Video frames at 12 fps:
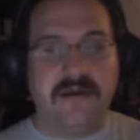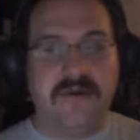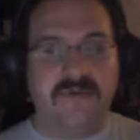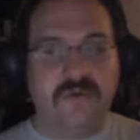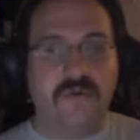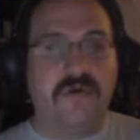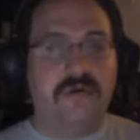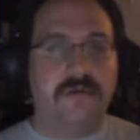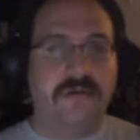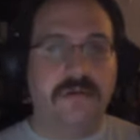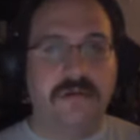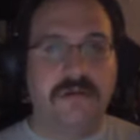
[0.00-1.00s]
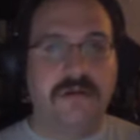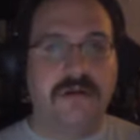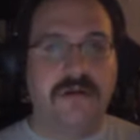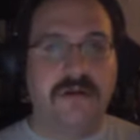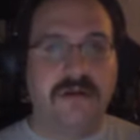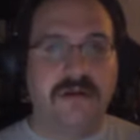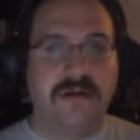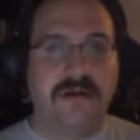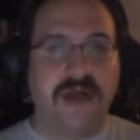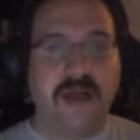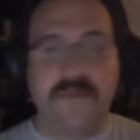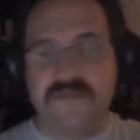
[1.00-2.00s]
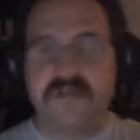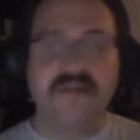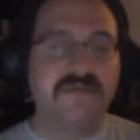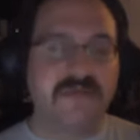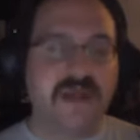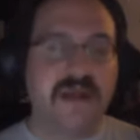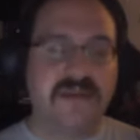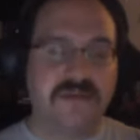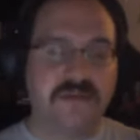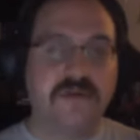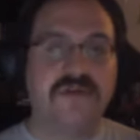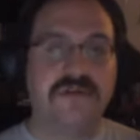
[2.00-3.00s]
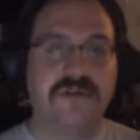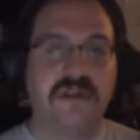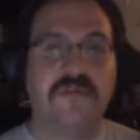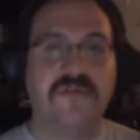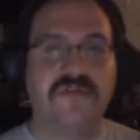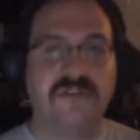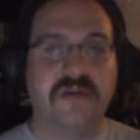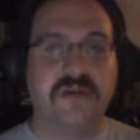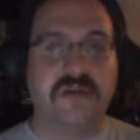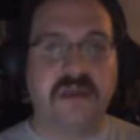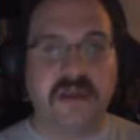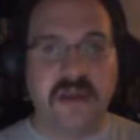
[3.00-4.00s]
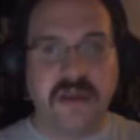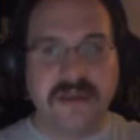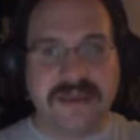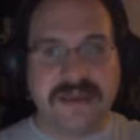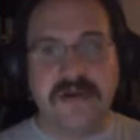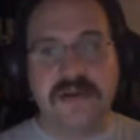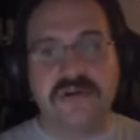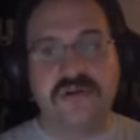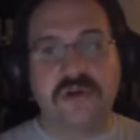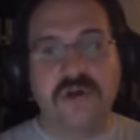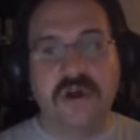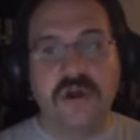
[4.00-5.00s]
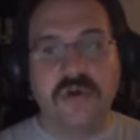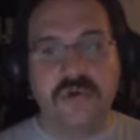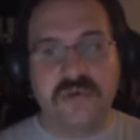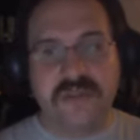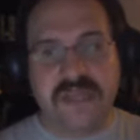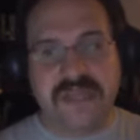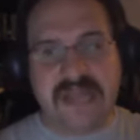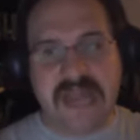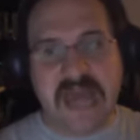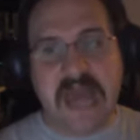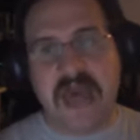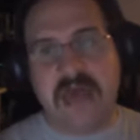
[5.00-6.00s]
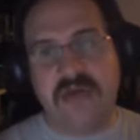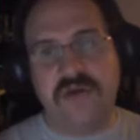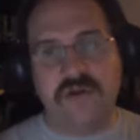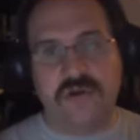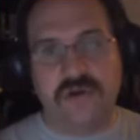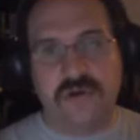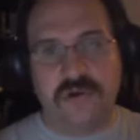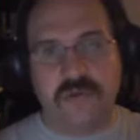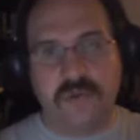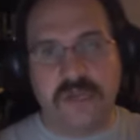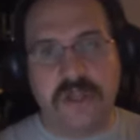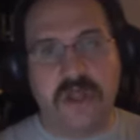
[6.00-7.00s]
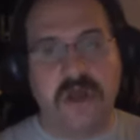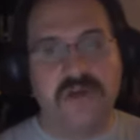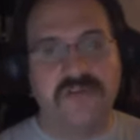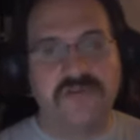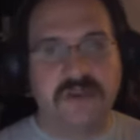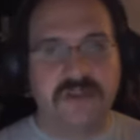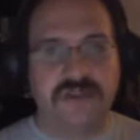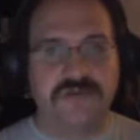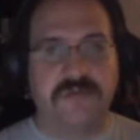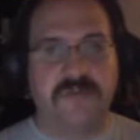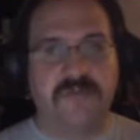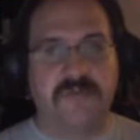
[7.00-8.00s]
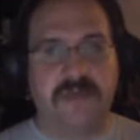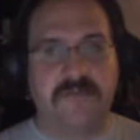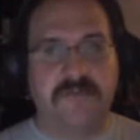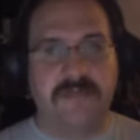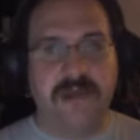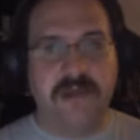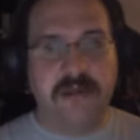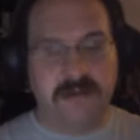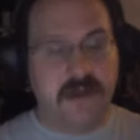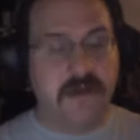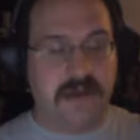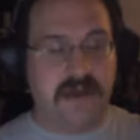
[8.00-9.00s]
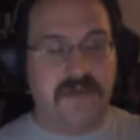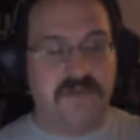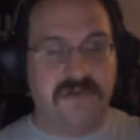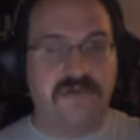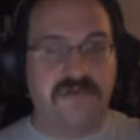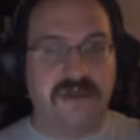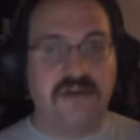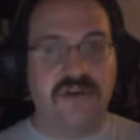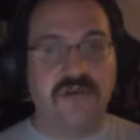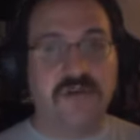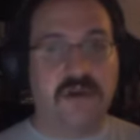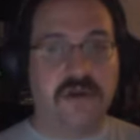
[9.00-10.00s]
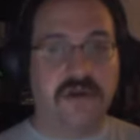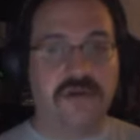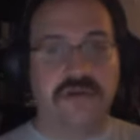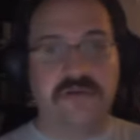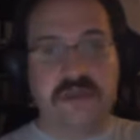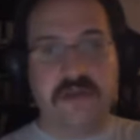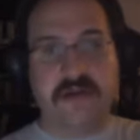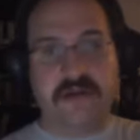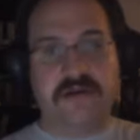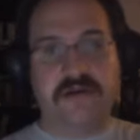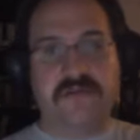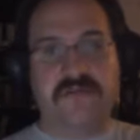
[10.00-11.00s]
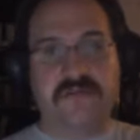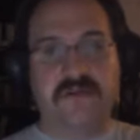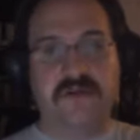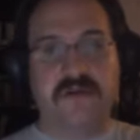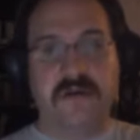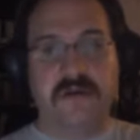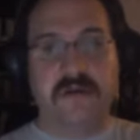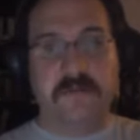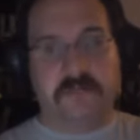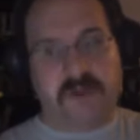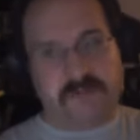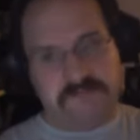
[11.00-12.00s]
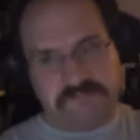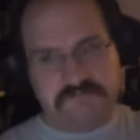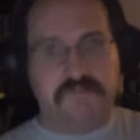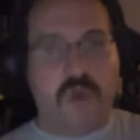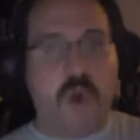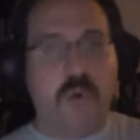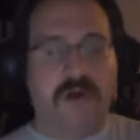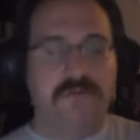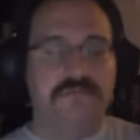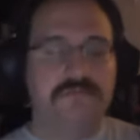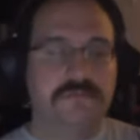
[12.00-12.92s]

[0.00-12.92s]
score. I'm suddenly flying at three hundred ten percent on a character who did not earn what a long, strange trip it's been. Now I kind of regret doing it on two characters, but oh well.